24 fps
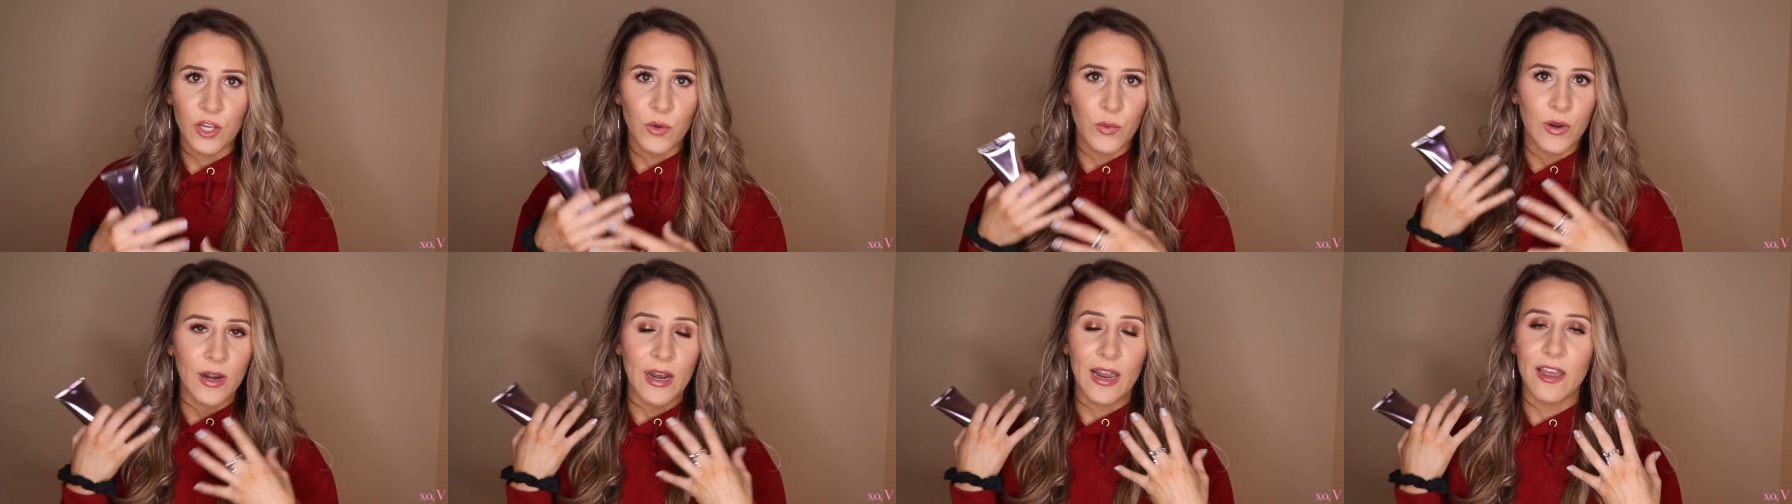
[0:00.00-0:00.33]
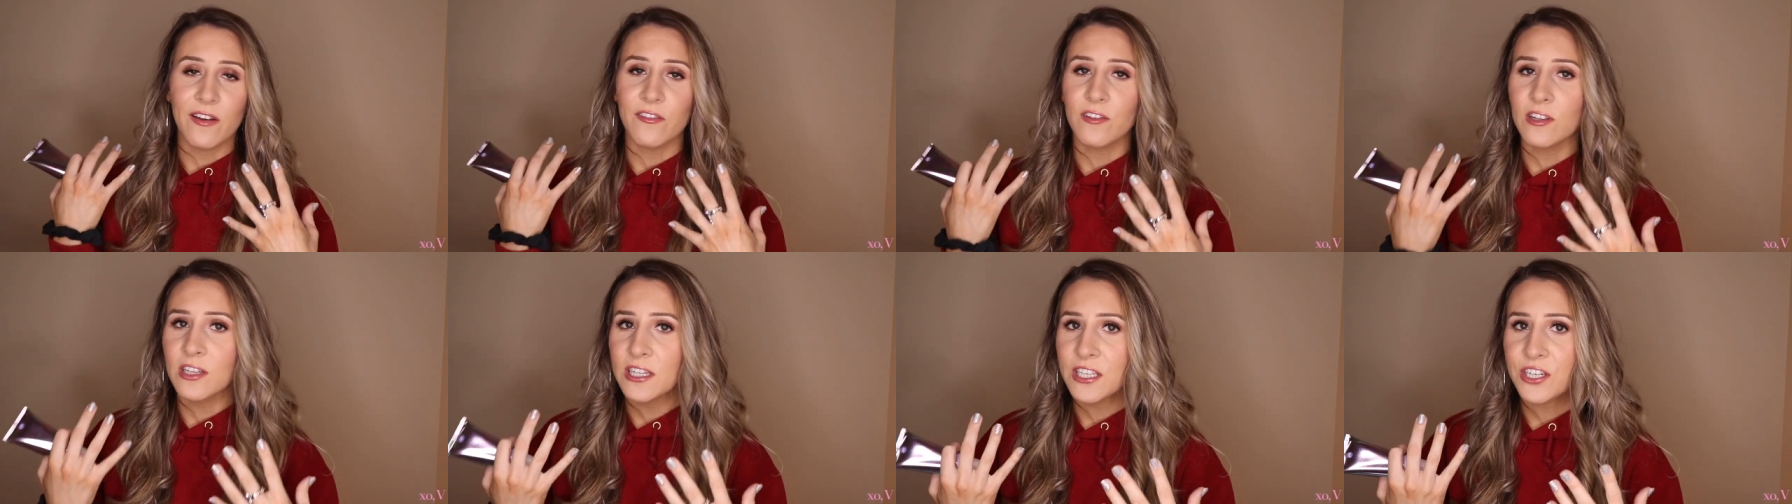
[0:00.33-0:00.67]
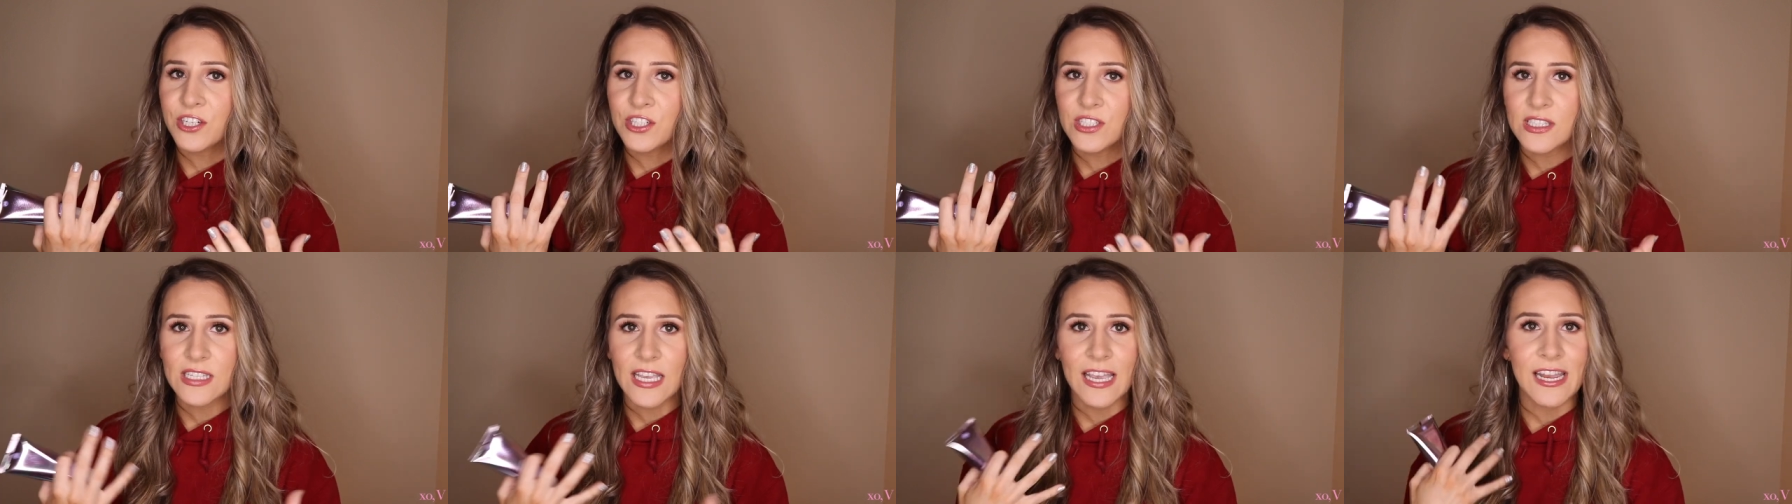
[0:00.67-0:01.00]
you want to have
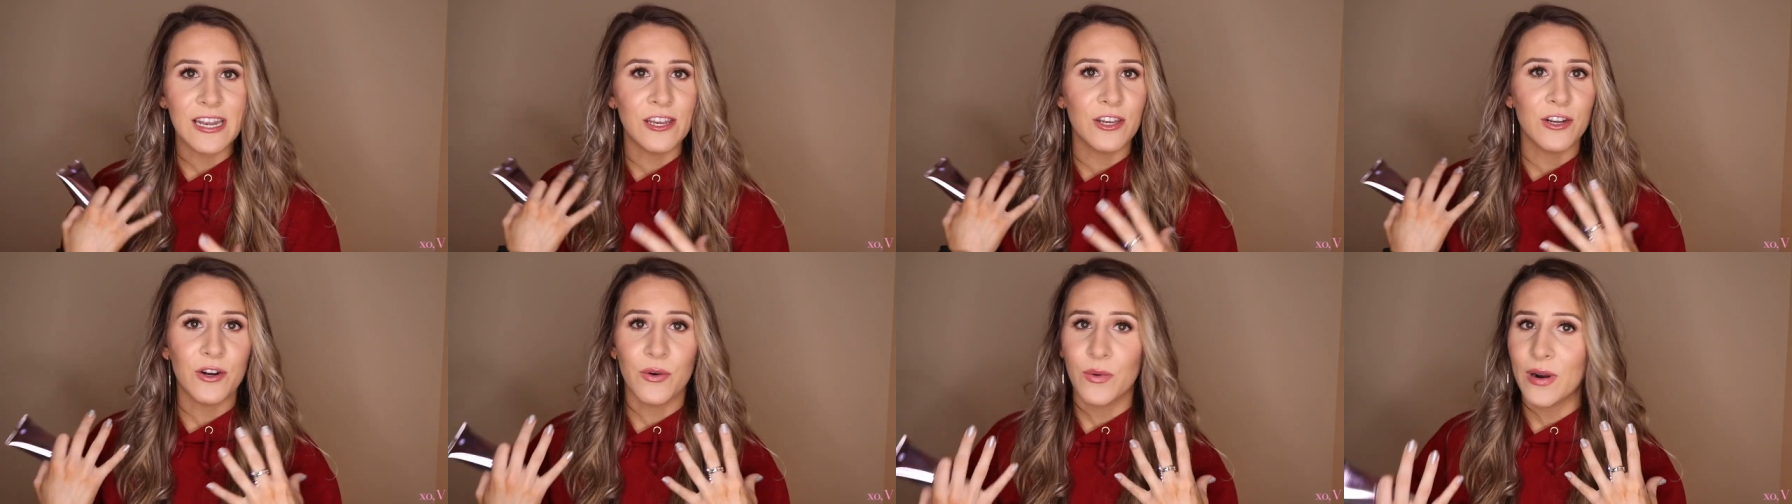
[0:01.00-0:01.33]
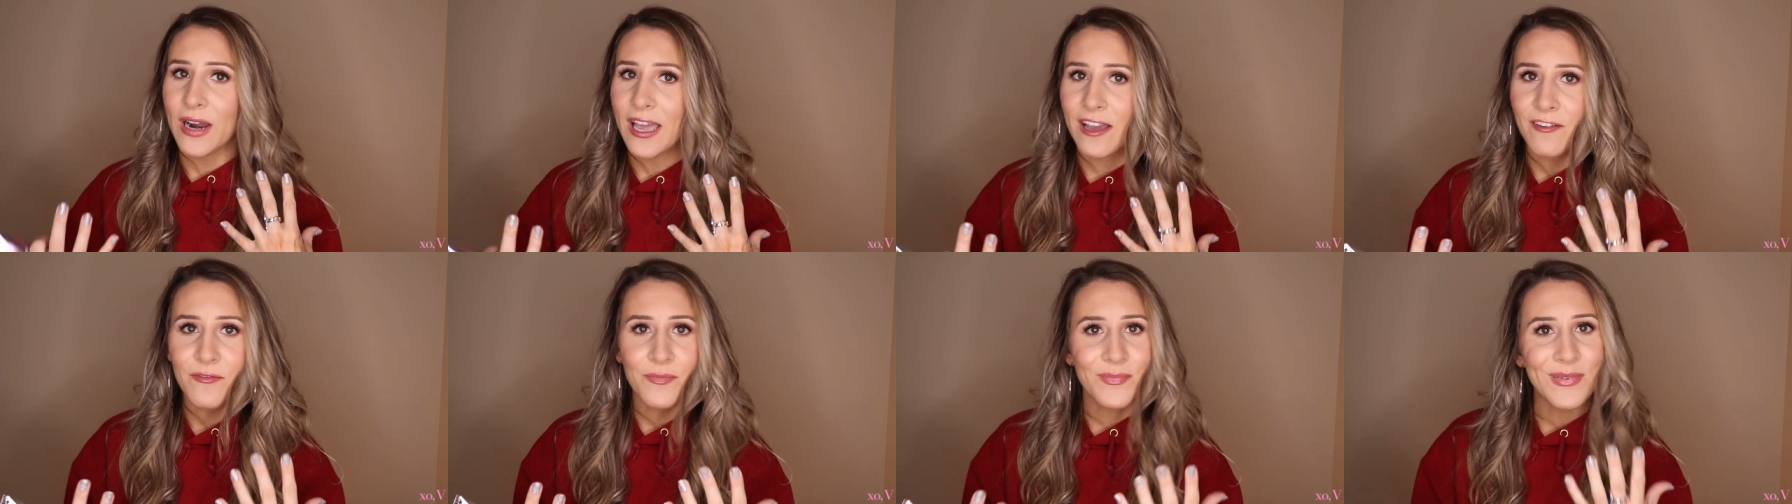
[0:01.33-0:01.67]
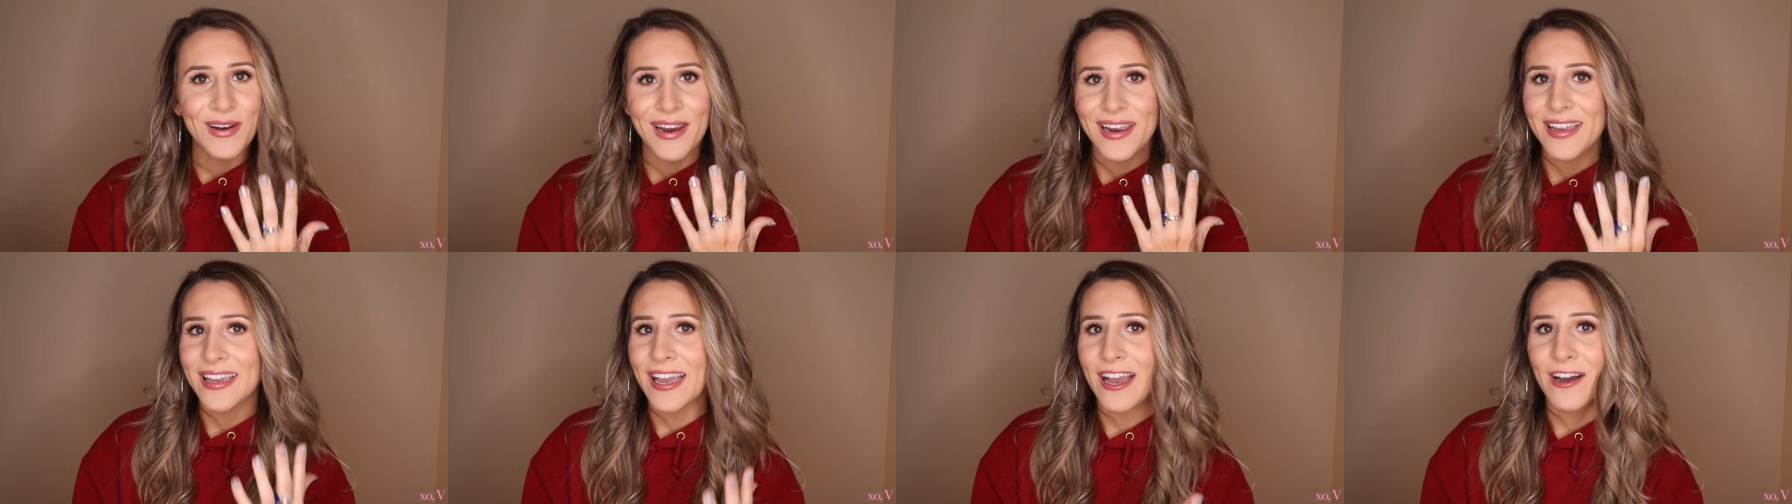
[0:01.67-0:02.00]
clear skin, you don't want to have
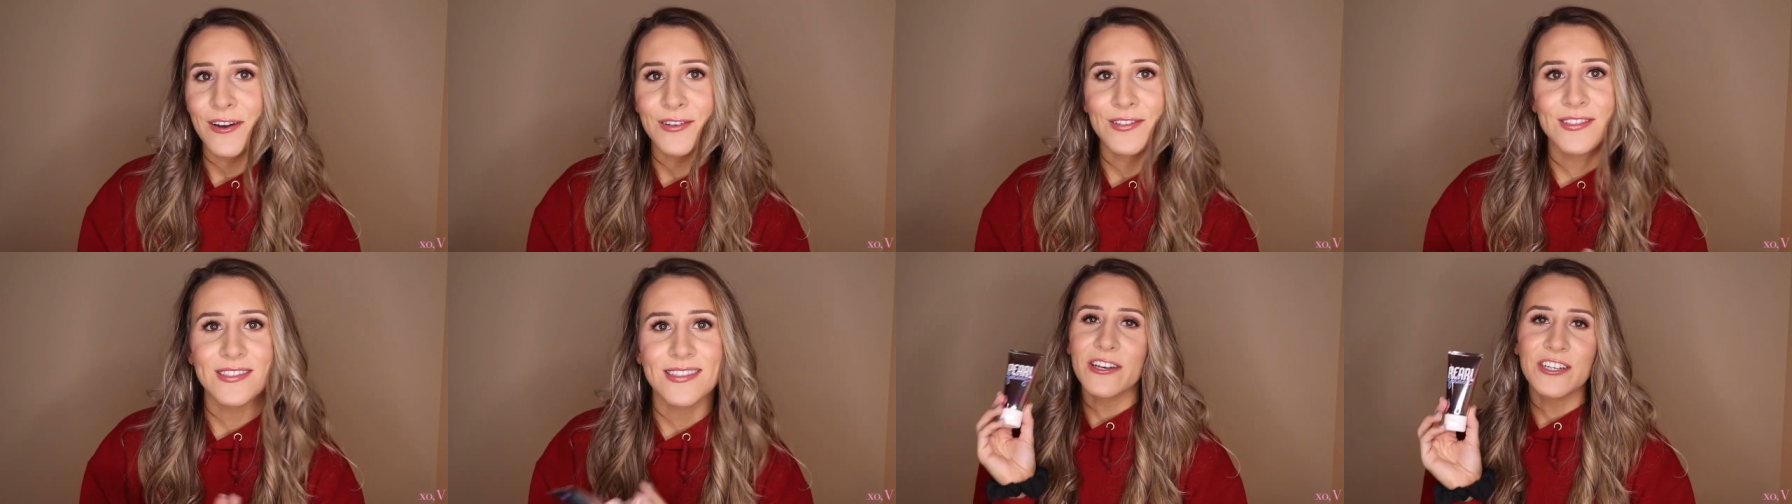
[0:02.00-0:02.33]
breakouts.